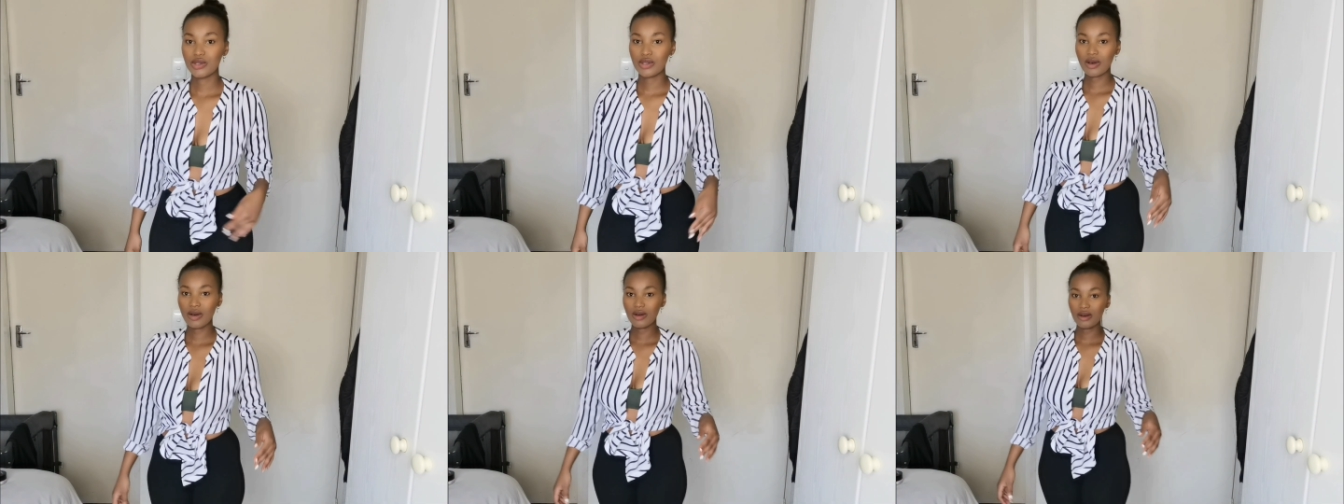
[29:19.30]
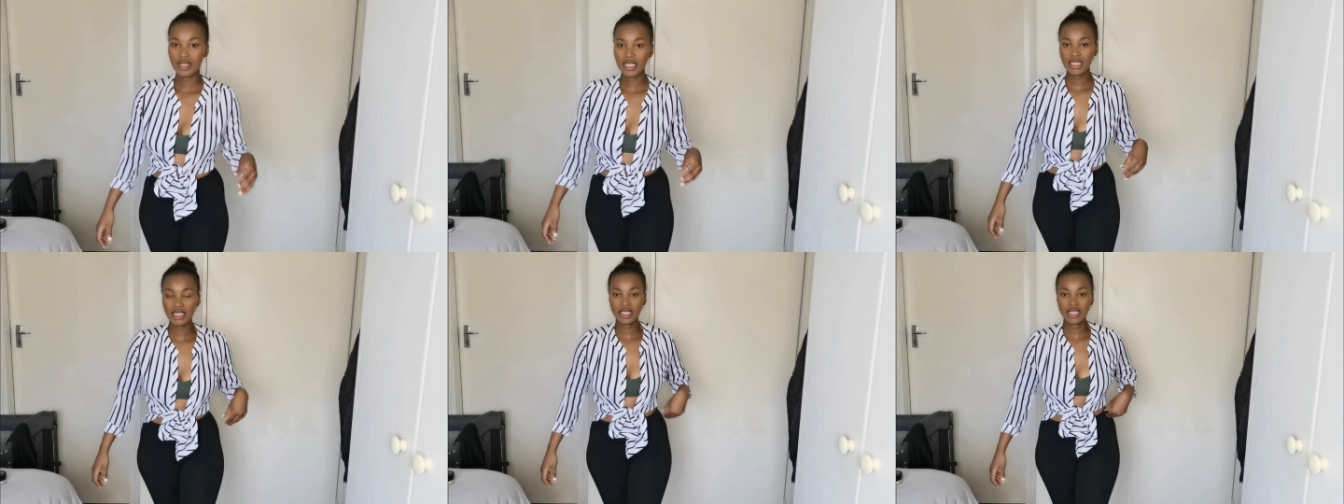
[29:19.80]
so
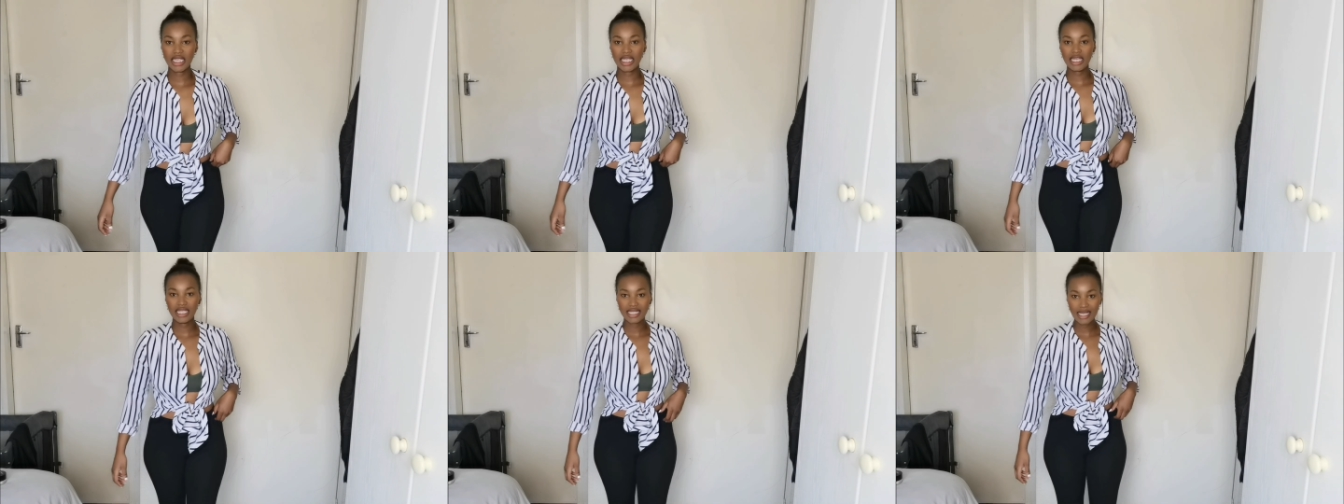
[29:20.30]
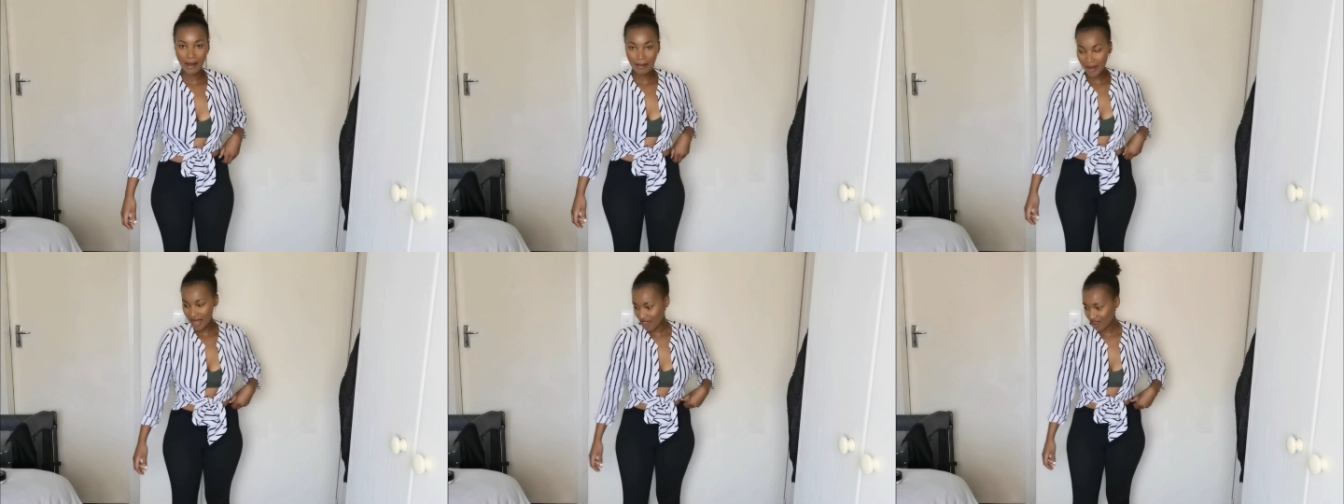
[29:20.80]
this is
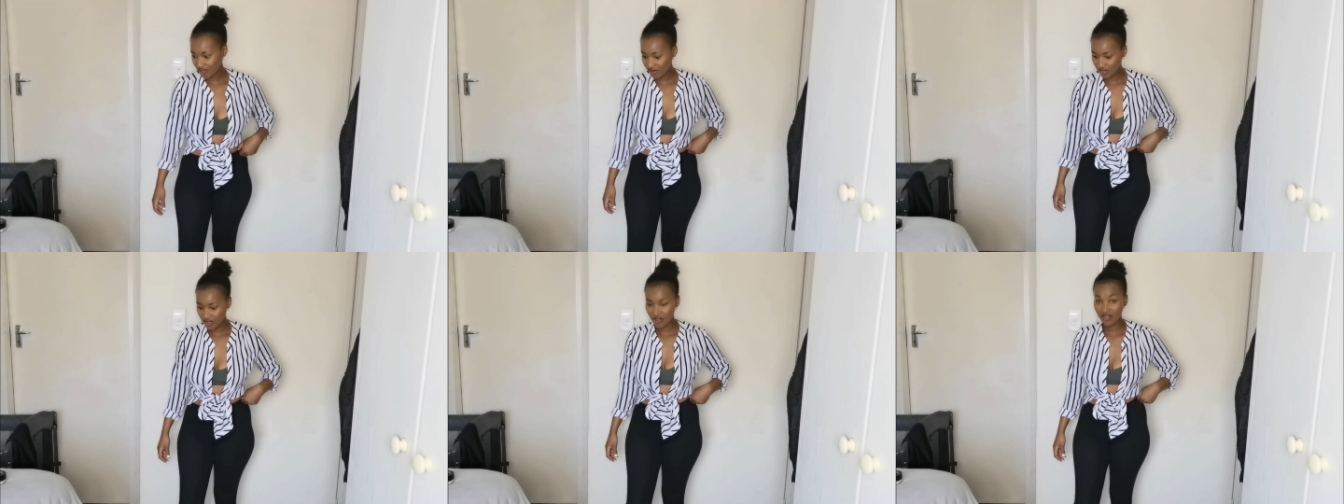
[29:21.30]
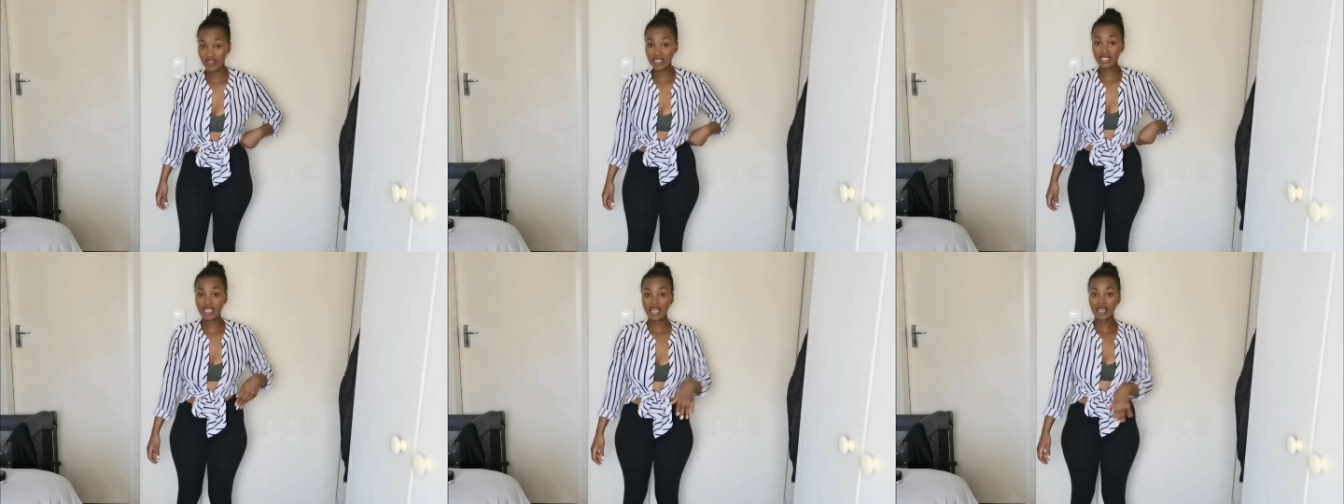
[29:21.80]
my outfit of the
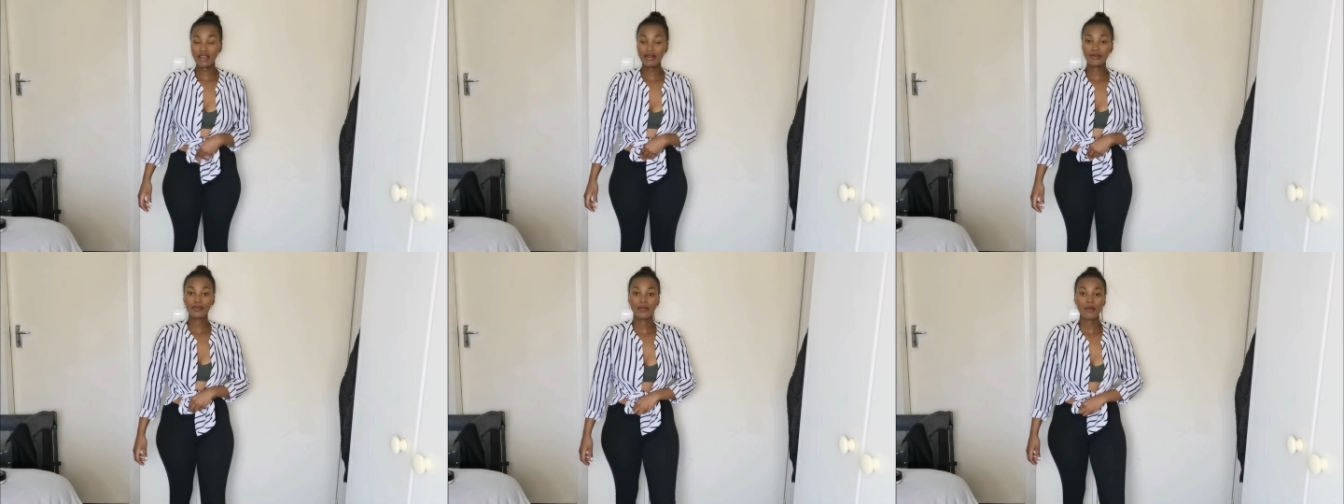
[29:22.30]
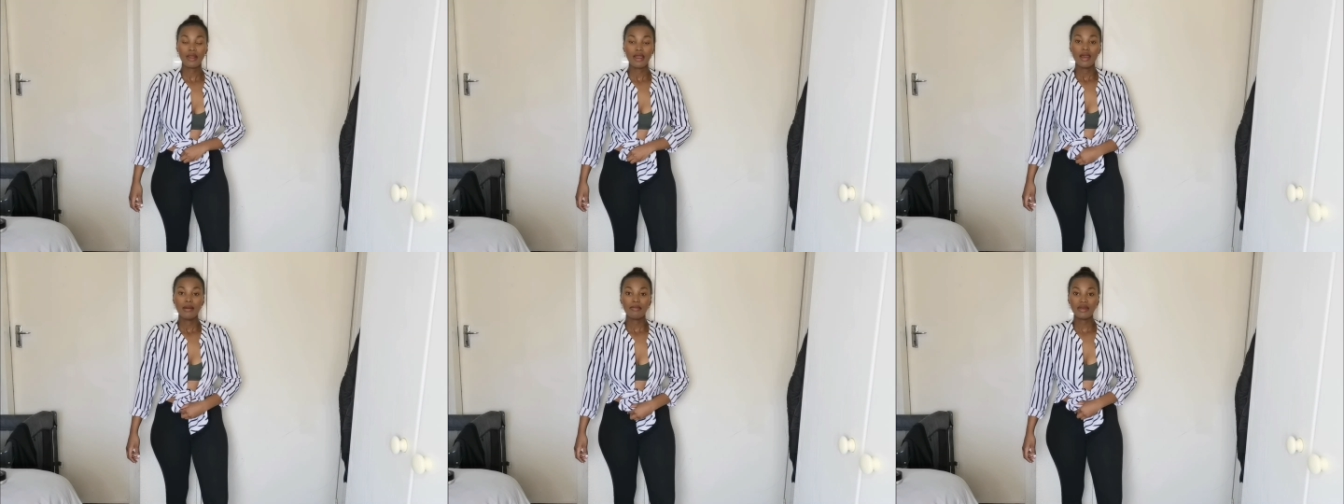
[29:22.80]
day
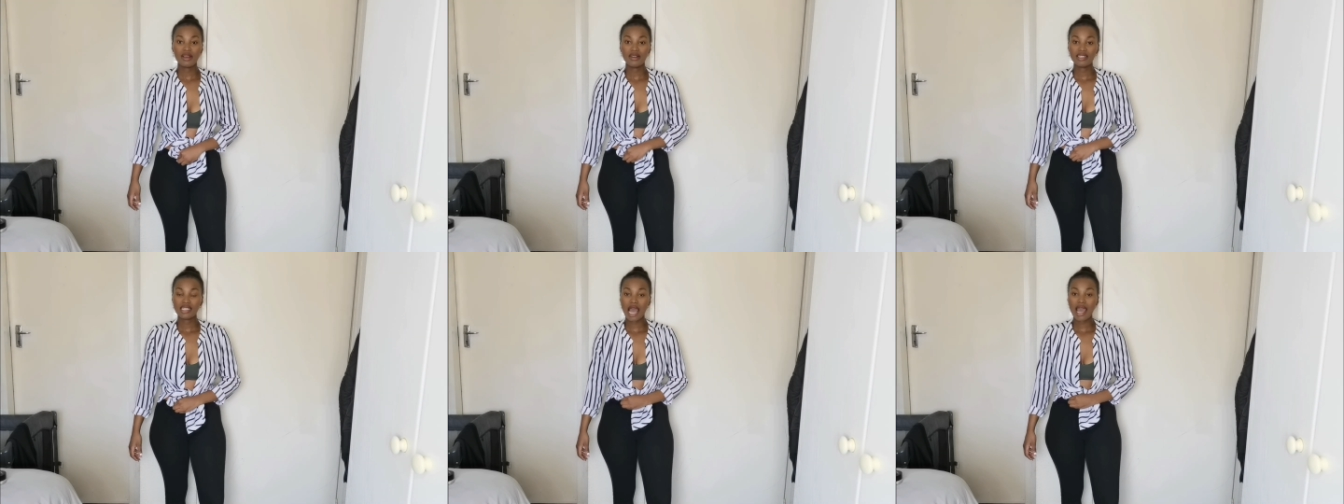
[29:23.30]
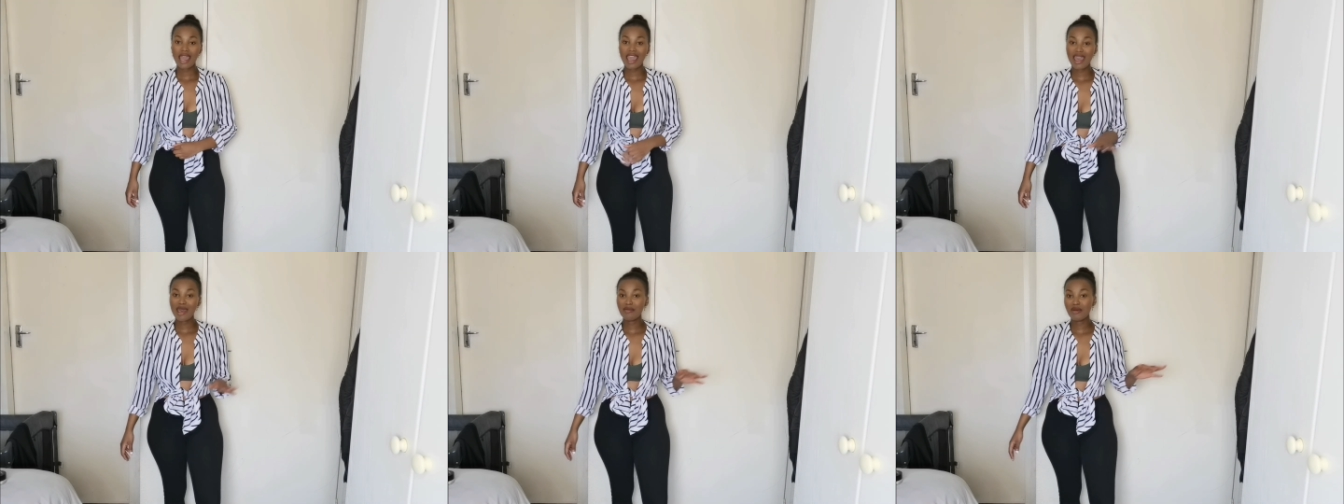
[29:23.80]
because I
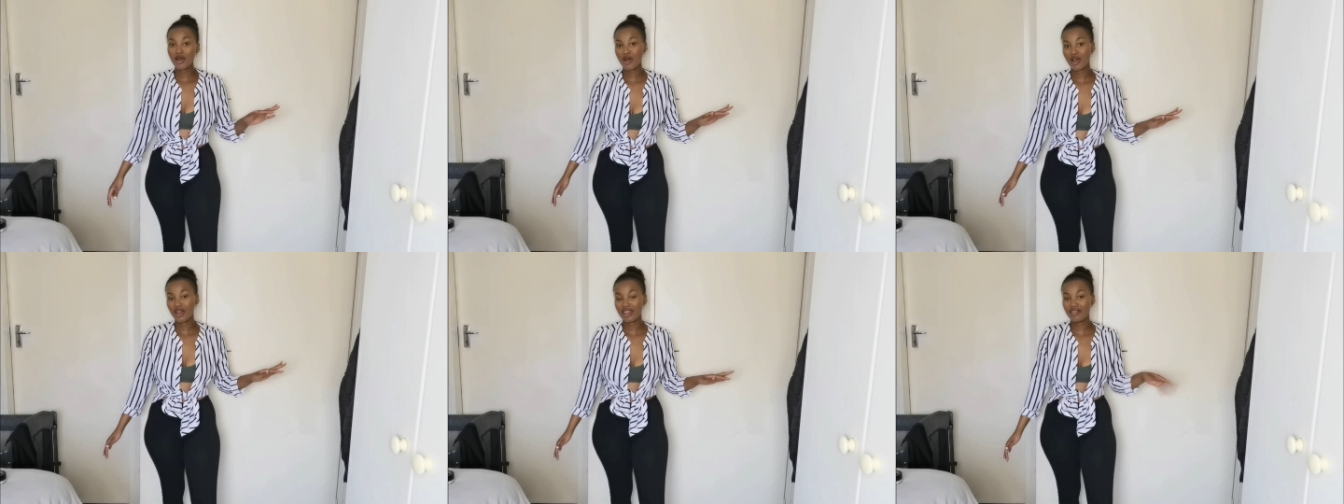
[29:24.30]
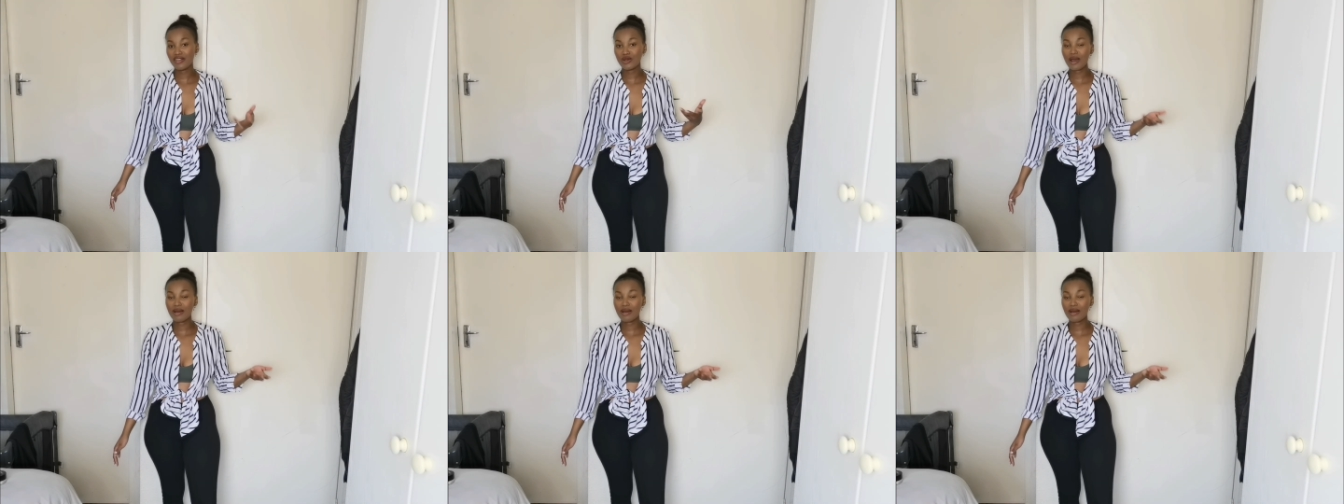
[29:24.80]
am, even though